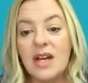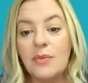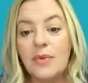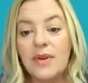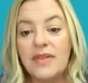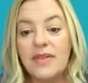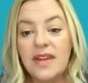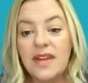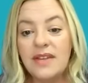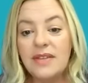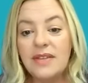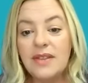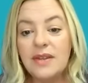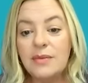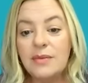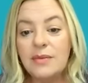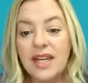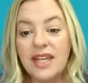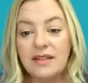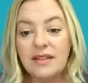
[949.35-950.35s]
within the
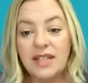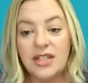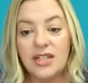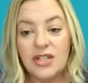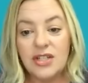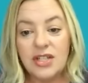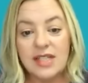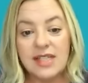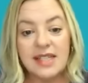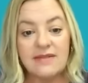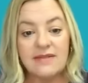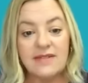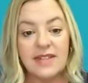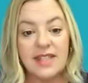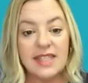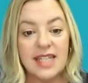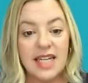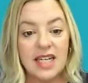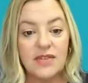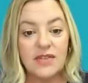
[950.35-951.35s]
regulations in the
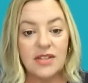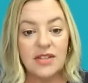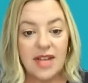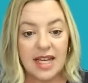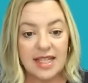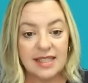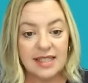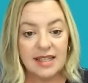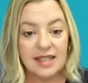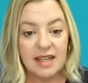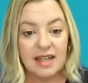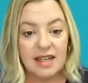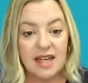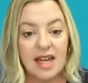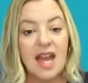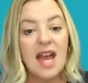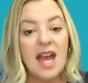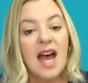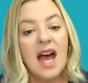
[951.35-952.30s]
state of Alaska,